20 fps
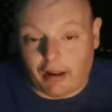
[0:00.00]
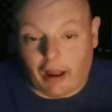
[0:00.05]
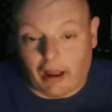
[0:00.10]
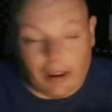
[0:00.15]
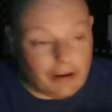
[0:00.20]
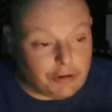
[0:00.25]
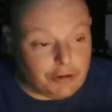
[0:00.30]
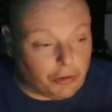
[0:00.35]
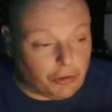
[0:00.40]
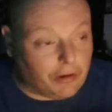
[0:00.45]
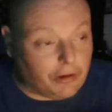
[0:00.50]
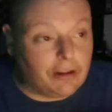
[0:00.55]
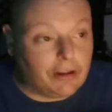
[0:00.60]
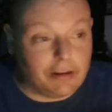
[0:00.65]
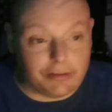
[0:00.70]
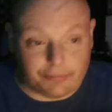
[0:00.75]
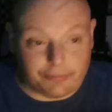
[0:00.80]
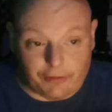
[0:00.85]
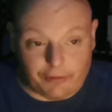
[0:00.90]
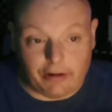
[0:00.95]
enjoy it,
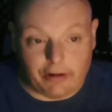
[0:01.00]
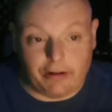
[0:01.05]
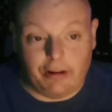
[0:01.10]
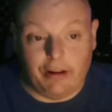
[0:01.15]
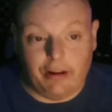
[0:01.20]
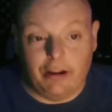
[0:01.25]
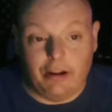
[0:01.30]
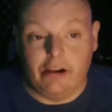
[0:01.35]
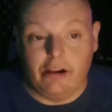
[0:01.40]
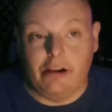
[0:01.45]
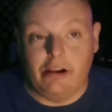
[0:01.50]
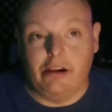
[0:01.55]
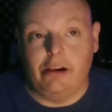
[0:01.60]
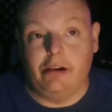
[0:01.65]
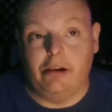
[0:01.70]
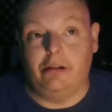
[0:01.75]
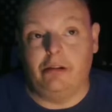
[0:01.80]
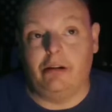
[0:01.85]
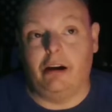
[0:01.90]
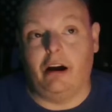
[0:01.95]
it's fun.
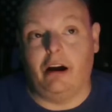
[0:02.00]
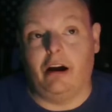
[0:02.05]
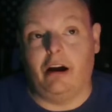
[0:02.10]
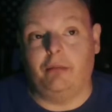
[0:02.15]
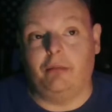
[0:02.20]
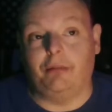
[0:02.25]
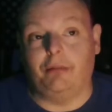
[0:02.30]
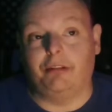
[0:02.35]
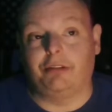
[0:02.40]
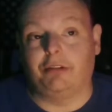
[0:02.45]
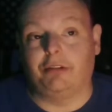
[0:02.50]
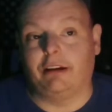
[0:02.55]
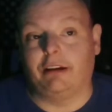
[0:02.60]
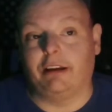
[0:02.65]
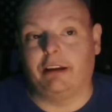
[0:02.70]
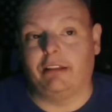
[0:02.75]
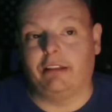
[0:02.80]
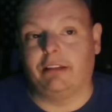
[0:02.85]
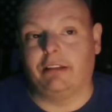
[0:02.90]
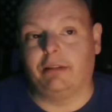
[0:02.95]
Until I
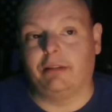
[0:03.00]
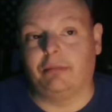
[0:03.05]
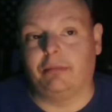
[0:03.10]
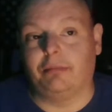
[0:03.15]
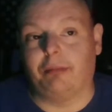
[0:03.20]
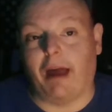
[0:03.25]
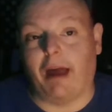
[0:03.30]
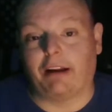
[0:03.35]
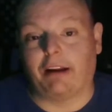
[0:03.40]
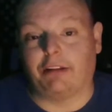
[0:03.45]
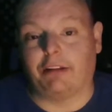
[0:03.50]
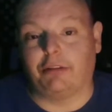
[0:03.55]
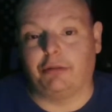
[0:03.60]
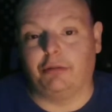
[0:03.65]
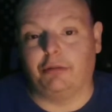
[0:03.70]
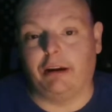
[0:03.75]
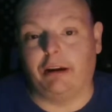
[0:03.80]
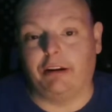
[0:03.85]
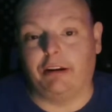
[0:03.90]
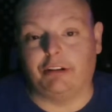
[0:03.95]
get back
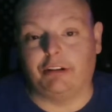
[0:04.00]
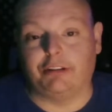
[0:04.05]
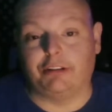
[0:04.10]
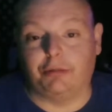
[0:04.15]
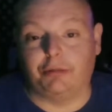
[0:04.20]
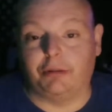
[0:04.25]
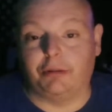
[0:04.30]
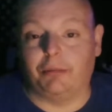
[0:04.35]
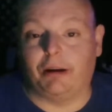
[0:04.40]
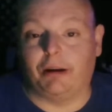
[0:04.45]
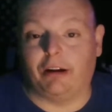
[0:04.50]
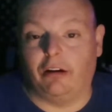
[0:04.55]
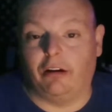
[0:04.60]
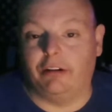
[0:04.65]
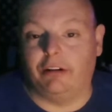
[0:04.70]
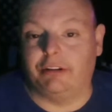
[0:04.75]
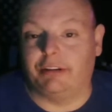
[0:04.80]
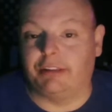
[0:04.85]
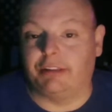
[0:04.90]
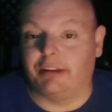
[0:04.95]
to a just doing
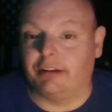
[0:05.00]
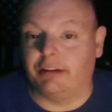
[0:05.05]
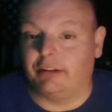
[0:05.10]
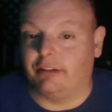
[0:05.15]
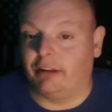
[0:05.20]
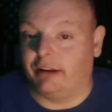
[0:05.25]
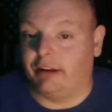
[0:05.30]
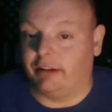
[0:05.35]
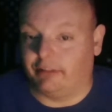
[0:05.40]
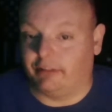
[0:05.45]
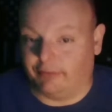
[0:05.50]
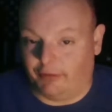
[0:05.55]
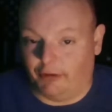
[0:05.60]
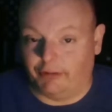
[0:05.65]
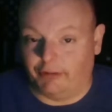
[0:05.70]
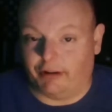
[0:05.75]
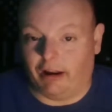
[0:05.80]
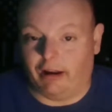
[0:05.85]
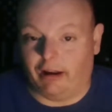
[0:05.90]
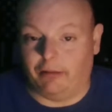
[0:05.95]
mycology thing like full
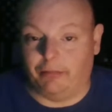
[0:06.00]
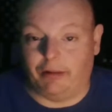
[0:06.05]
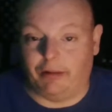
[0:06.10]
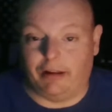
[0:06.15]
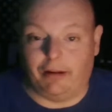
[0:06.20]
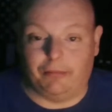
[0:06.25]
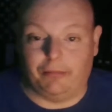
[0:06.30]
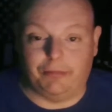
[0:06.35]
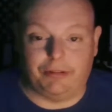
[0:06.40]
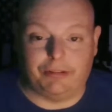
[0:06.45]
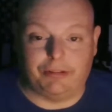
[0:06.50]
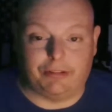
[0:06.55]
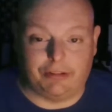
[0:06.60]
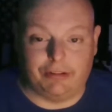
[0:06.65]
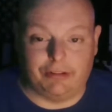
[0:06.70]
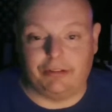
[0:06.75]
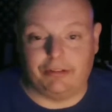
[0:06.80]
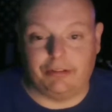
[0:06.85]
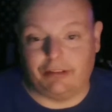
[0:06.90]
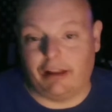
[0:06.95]
time, then
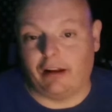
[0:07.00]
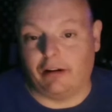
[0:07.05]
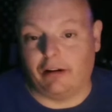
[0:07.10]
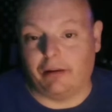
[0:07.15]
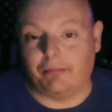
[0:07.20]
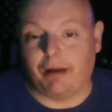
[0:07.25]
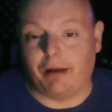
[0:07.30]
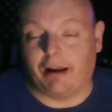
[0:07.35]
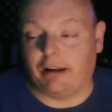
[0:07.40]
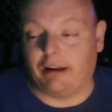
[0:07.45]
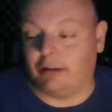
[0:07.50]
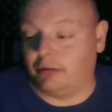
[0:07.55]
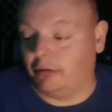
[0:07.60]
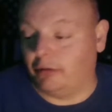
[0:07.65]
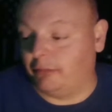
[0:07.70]
I'll get back into